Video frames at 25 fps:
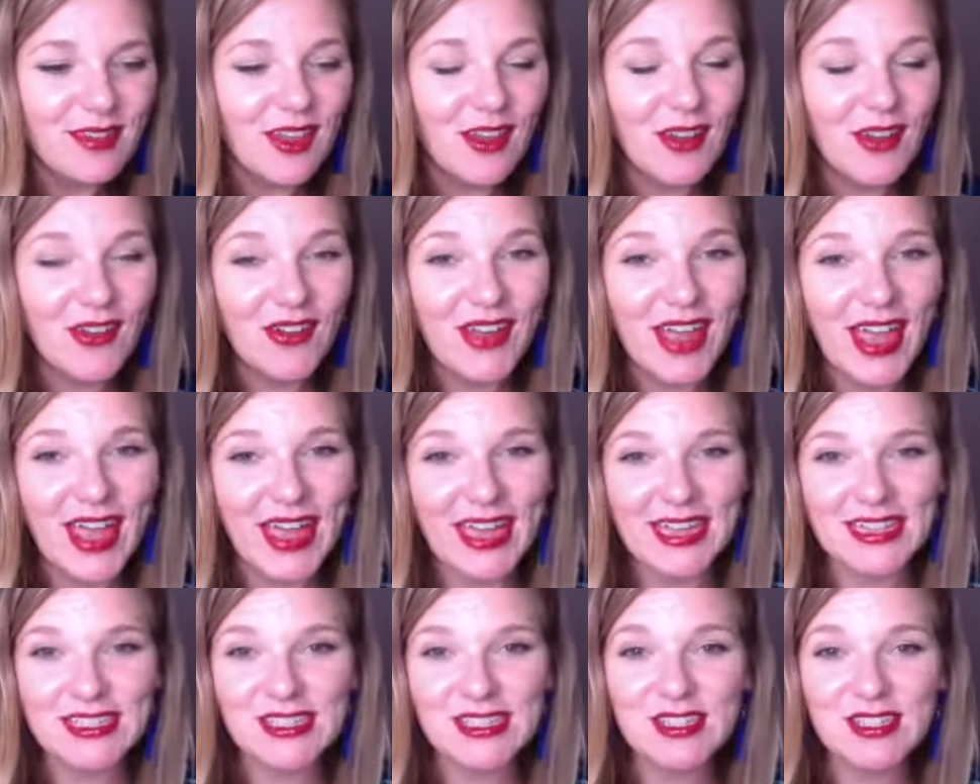
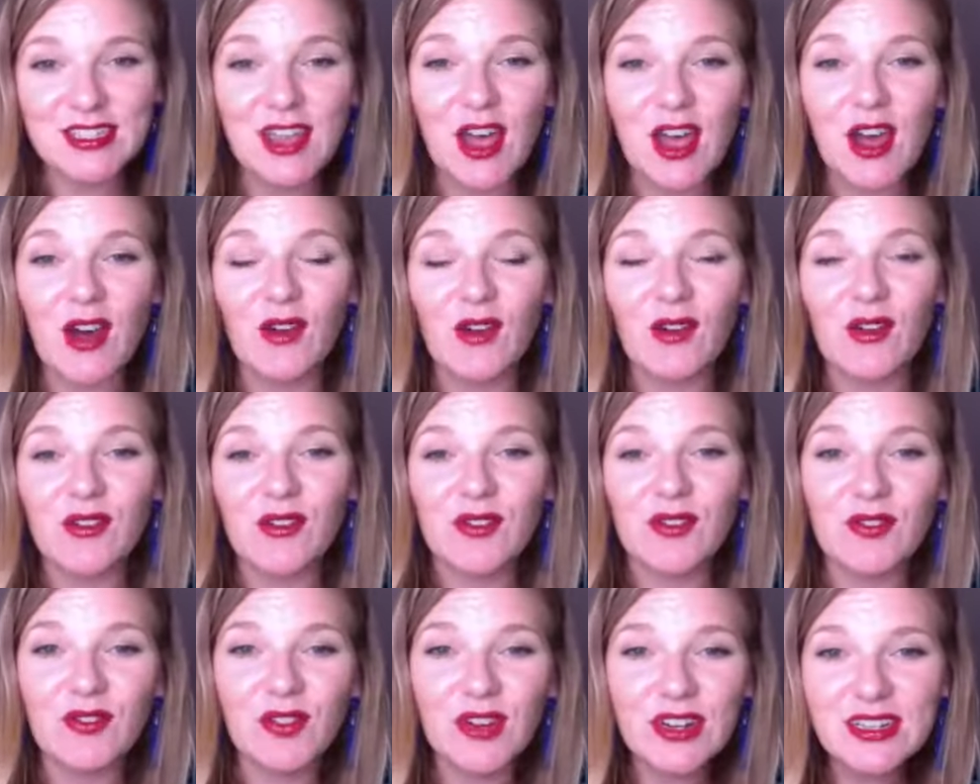Okay, so
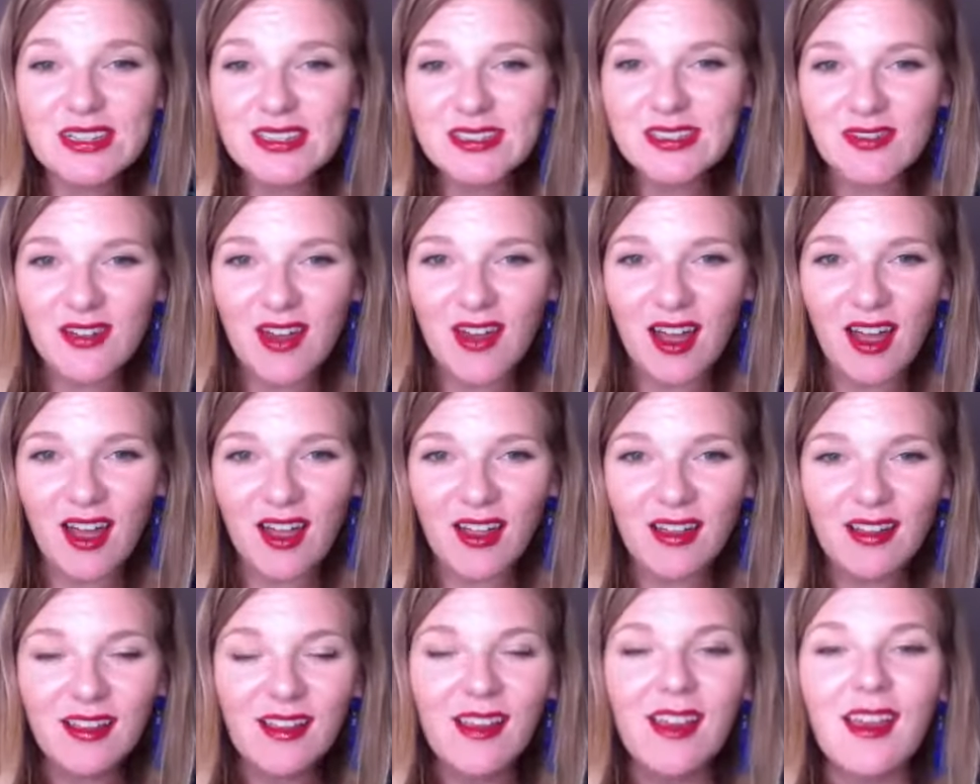first of
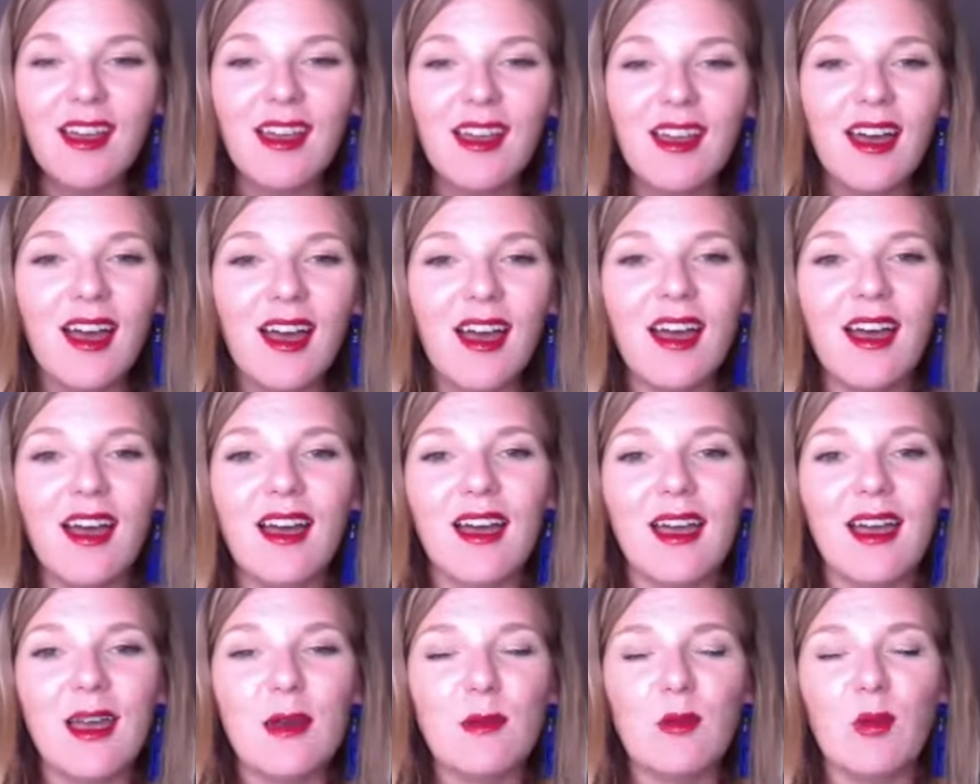all,
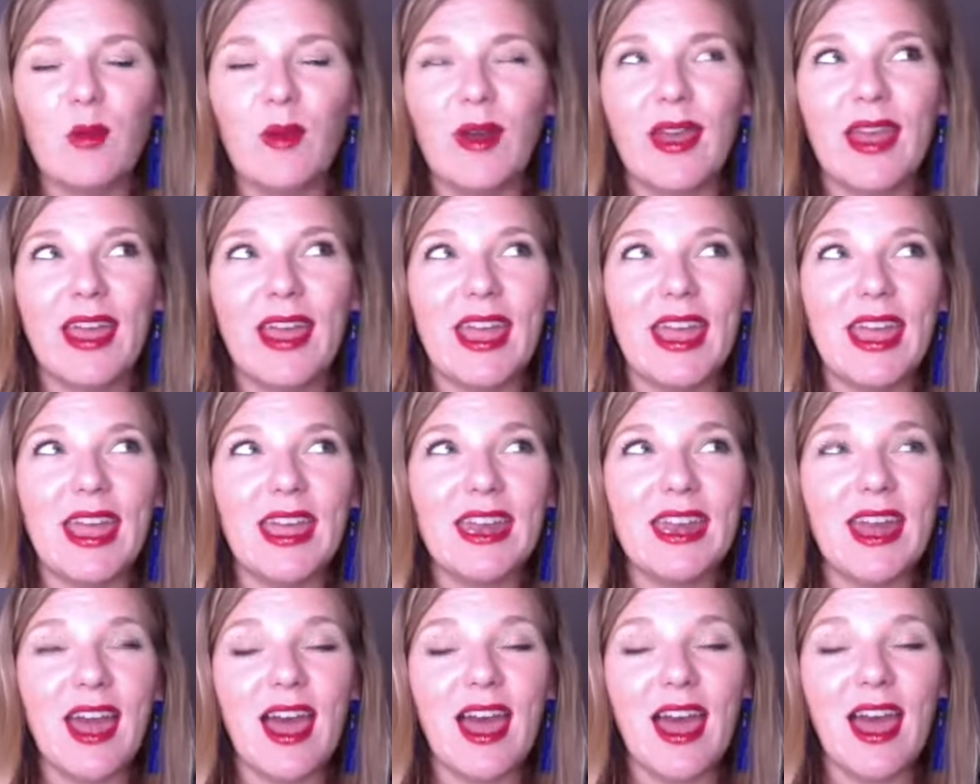
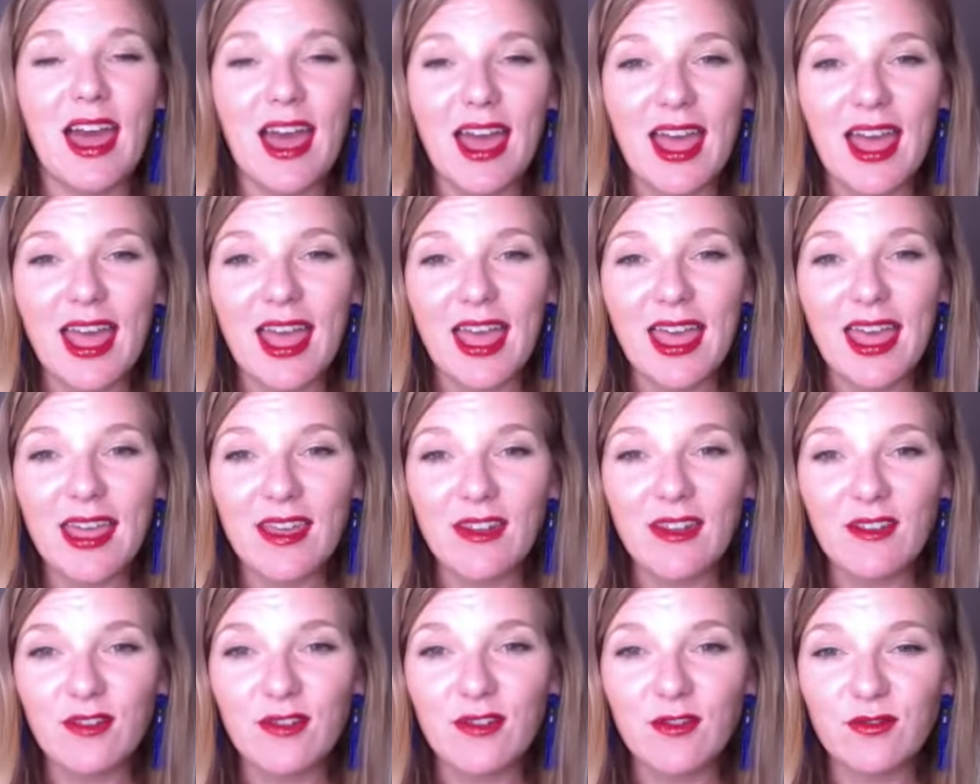when
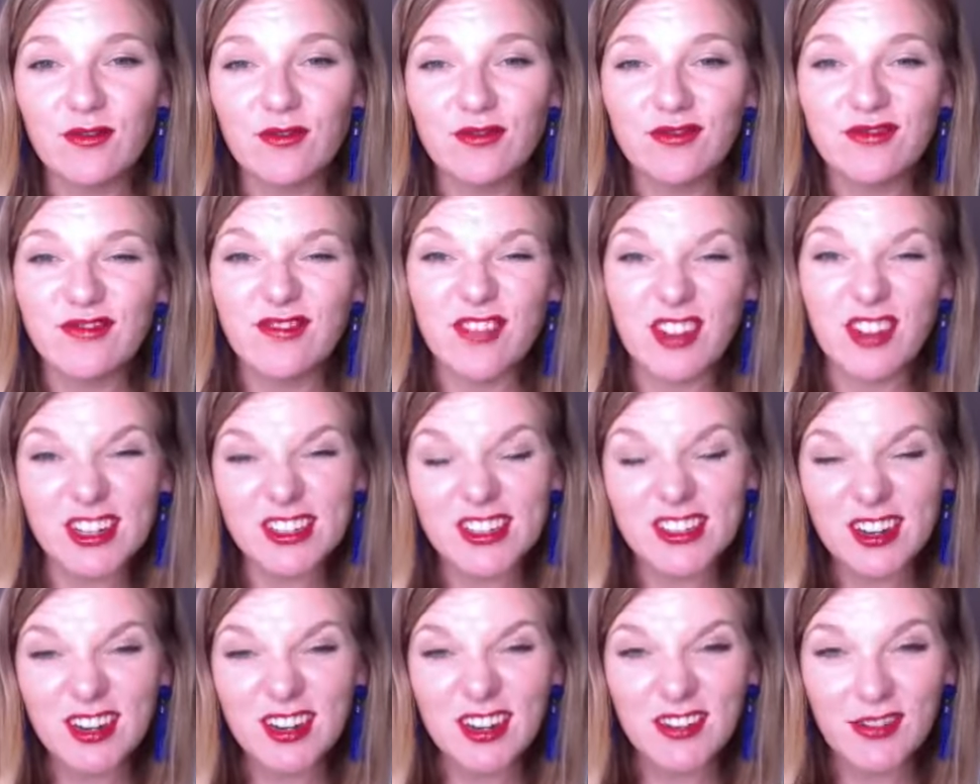I
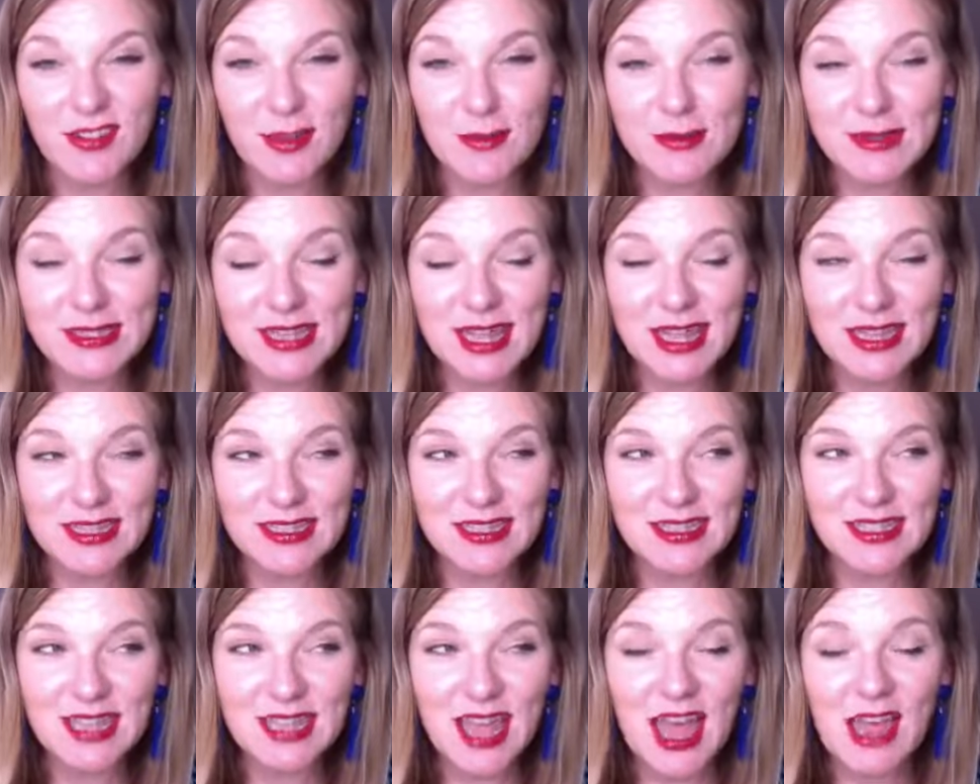first heard of
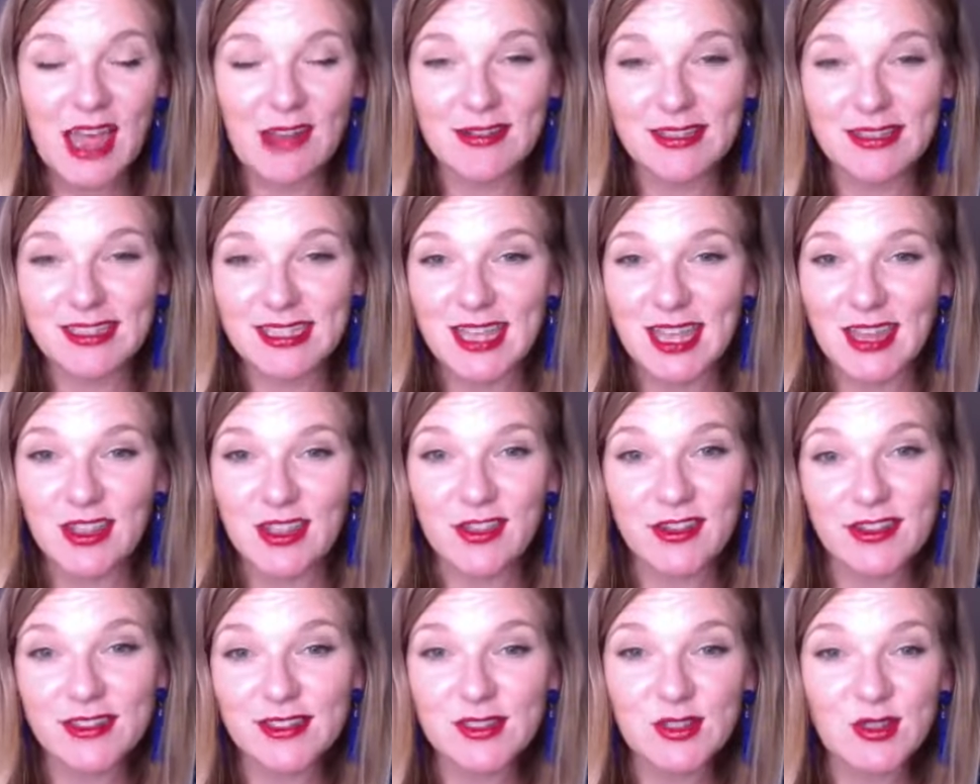LipSense, I was like,
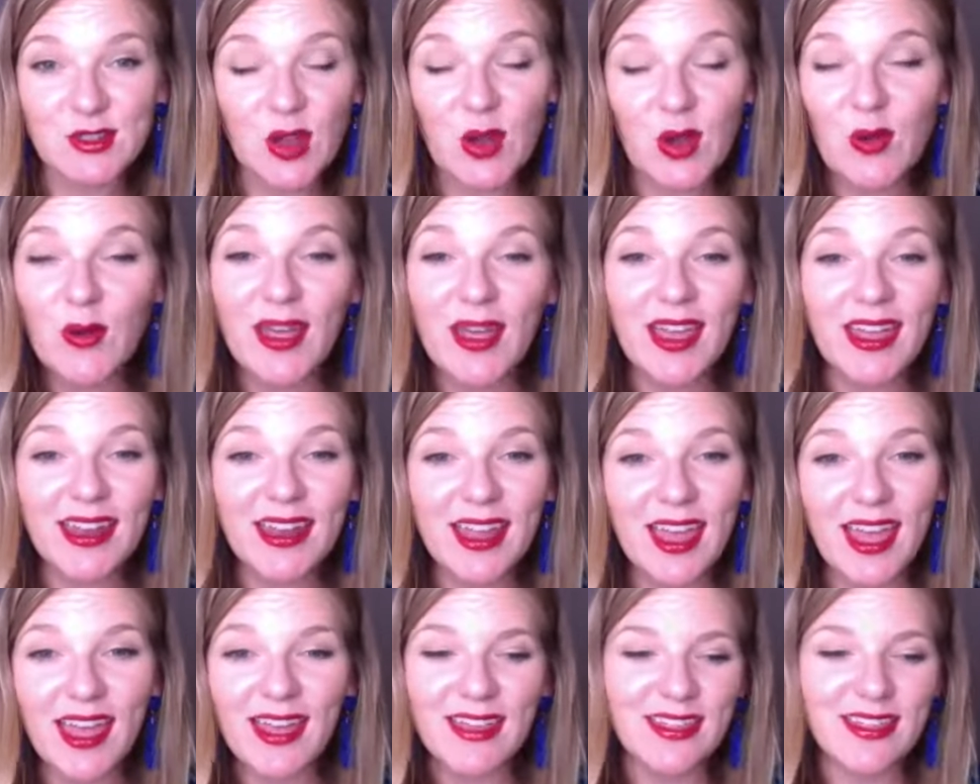there's no way
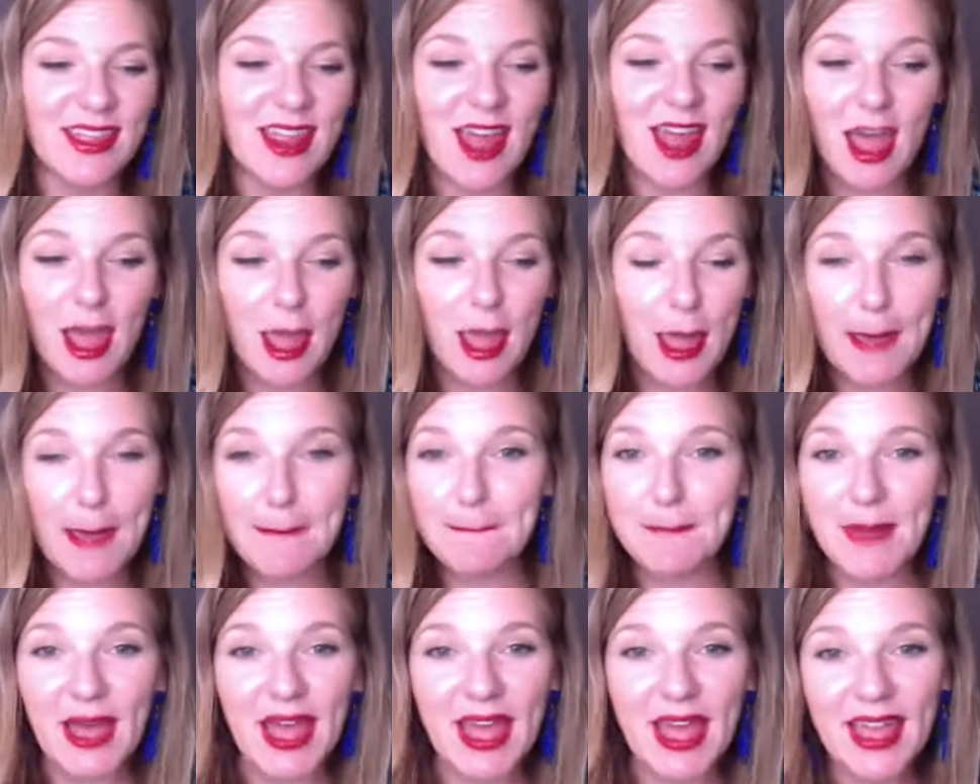in heck that I
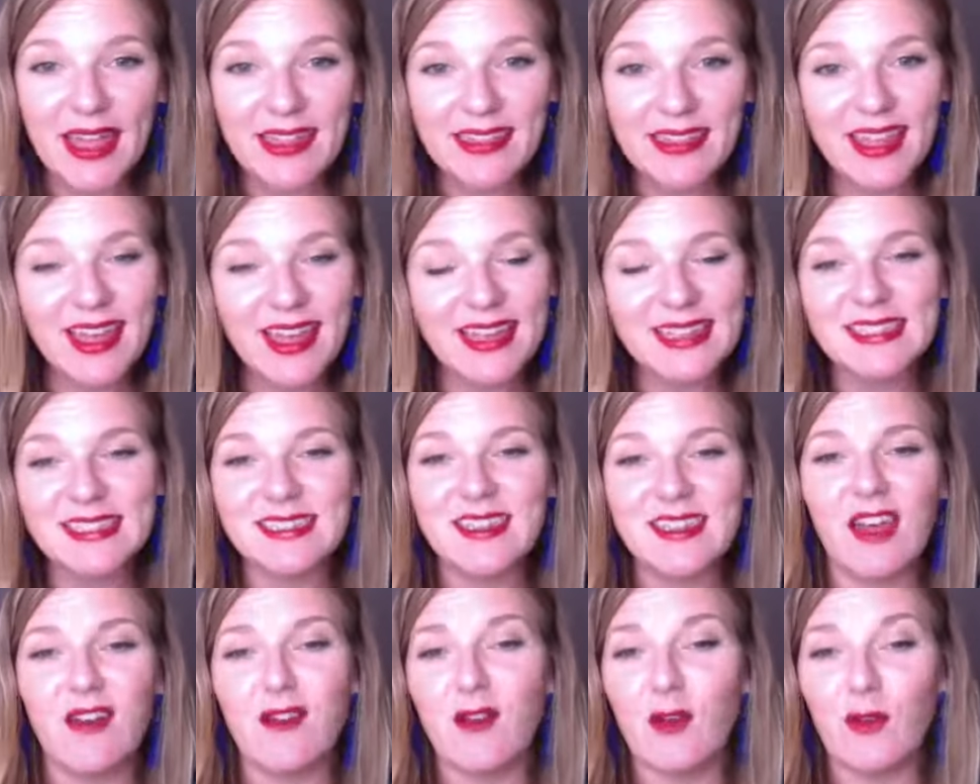am buying that
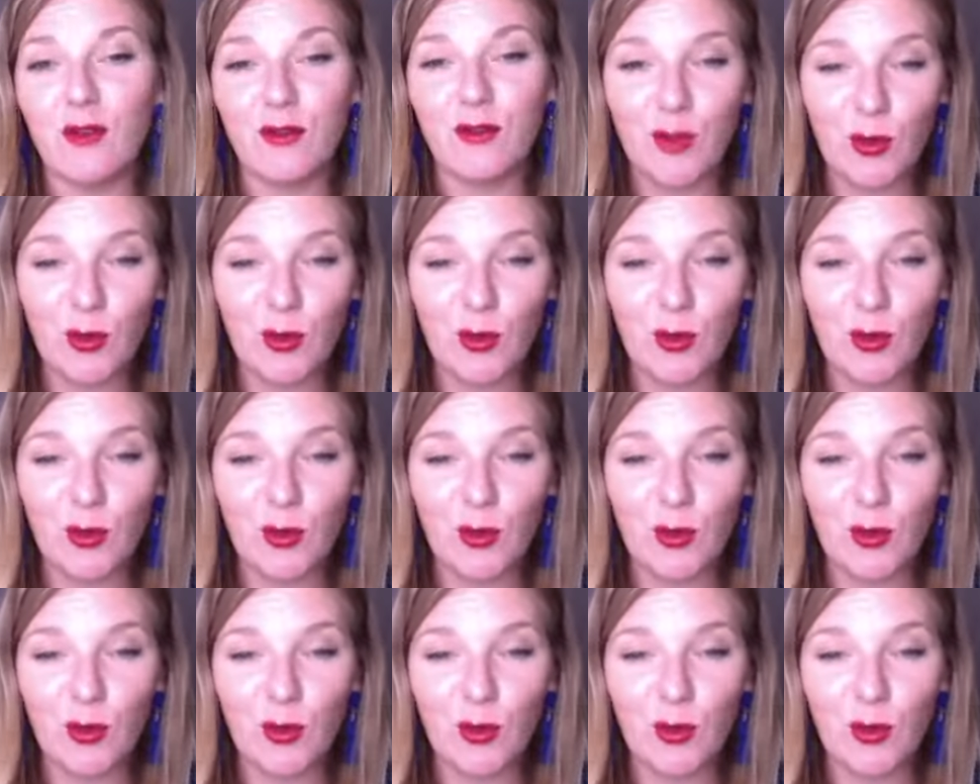stuff.